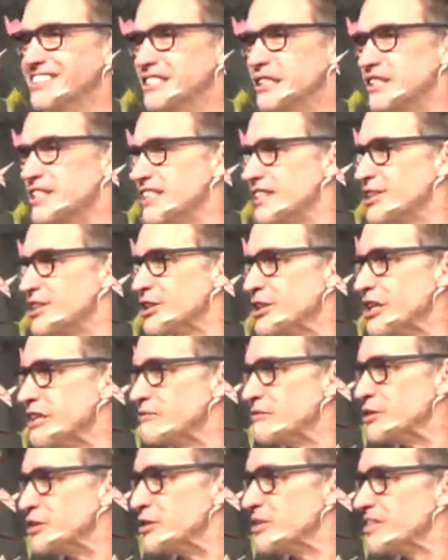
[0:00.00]
I'm here to love
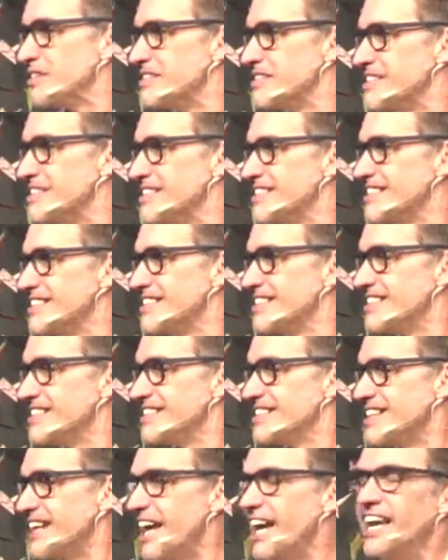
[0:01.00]

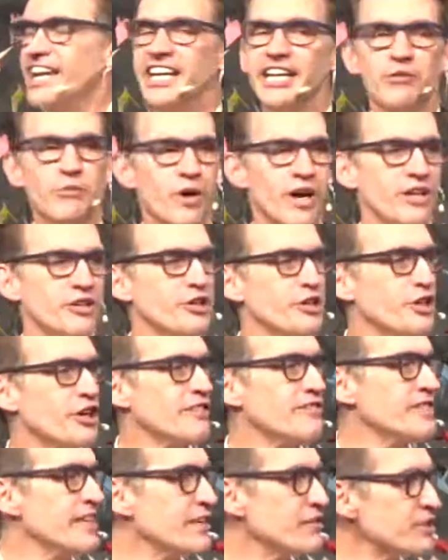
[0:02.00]
you." And he wandered
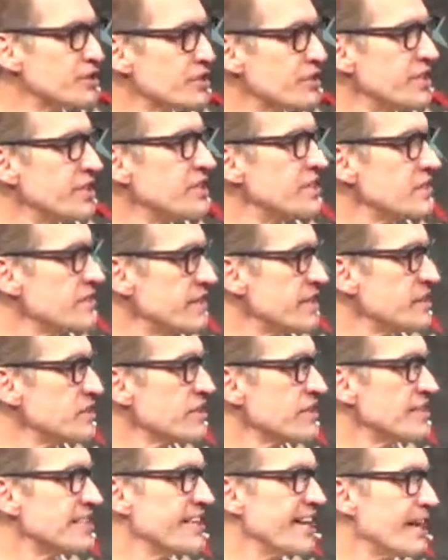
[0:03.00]
off down the street.
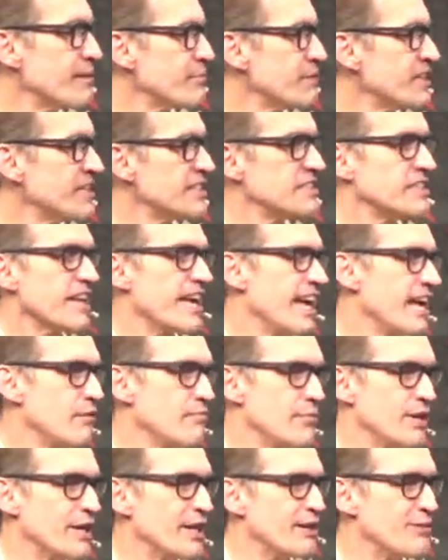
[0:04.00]
Eventually the ambulance came,
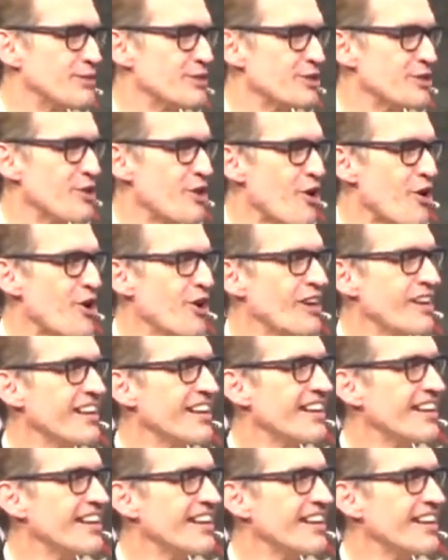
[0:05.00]
but he was gone.